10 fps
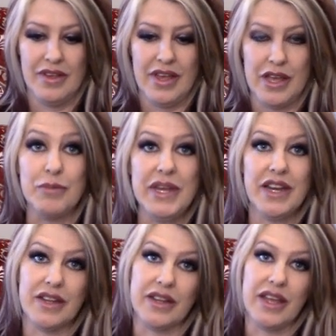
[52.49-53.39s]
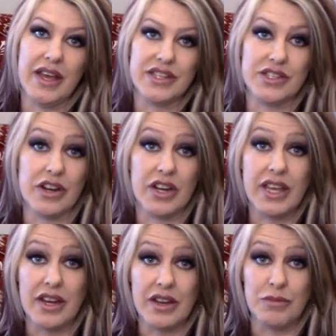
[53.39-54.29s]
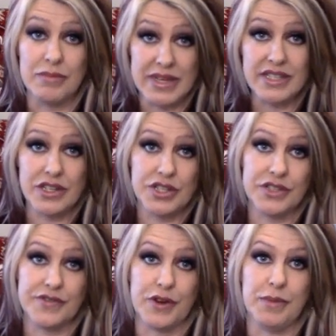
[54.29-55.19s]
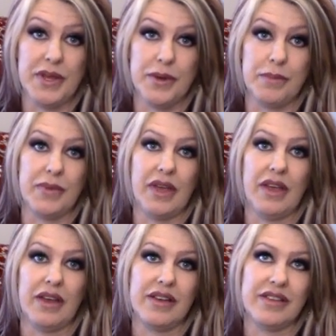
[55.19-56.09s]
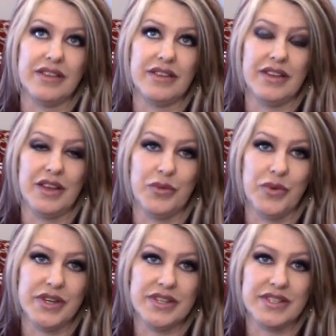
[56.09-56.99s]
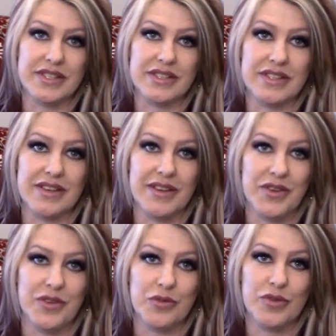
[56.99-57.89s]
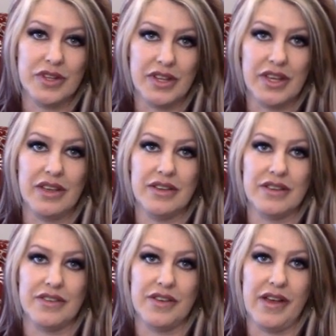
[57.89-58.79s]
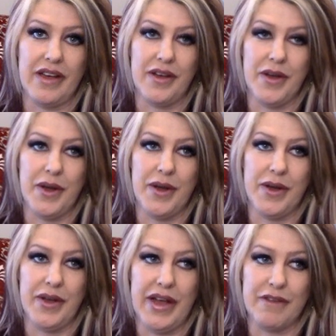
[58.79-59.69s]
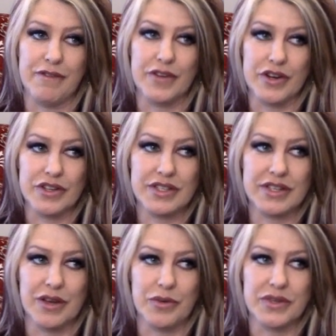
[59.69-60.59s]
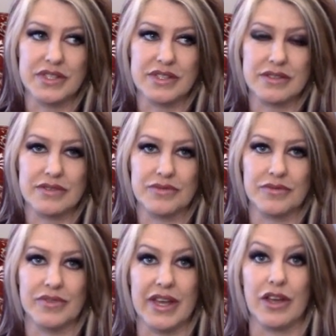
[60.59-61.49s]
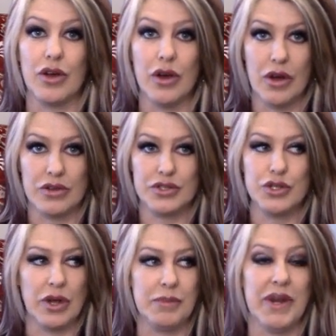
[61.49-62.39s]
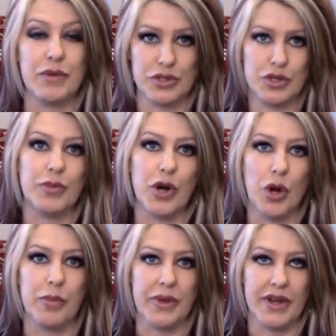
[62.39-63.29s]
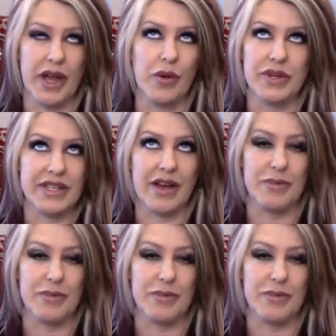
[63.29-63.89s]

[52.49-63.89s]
immediately I started getting messages from him, and it was really, at first I was like, I was super open. I always have